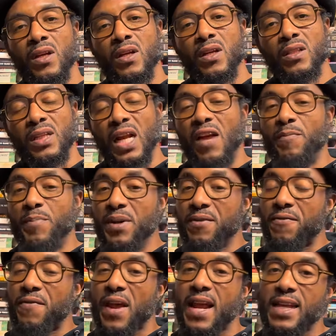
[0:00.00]
that I've been
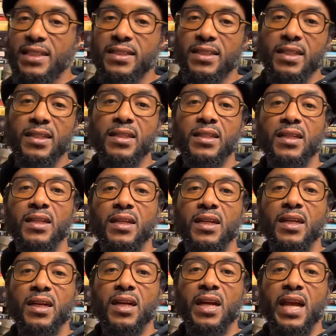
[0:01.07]
fasting,
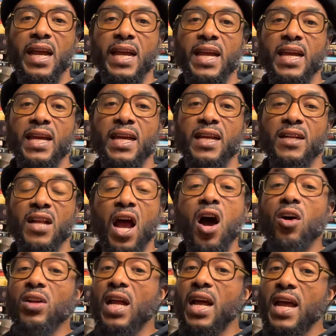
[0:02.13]
and
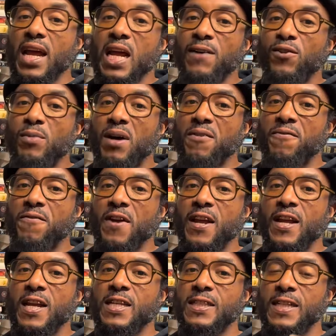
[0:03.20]
all I have on my
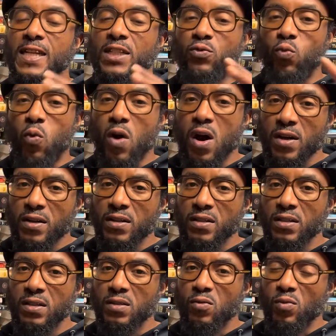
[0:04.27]
fast is water
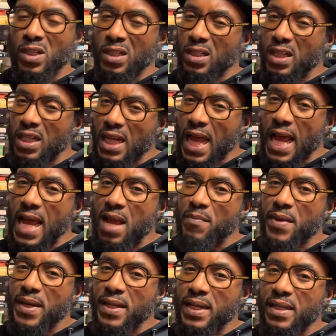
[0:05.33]
with a little lime
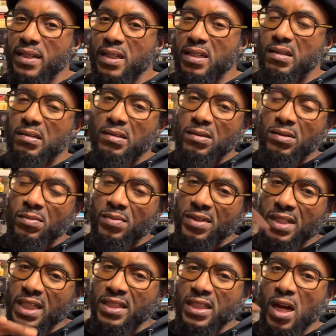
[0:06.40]
in it, some
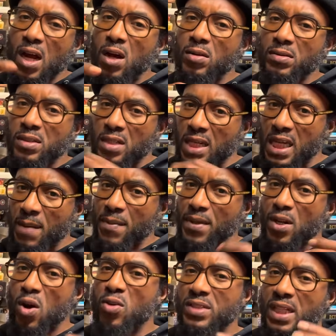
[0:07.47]
sea salt to give me
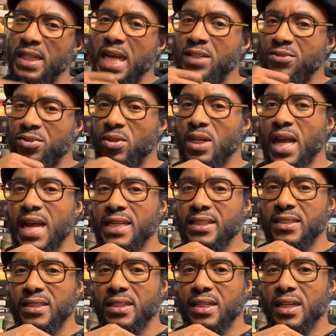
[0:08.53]
those electrolytes.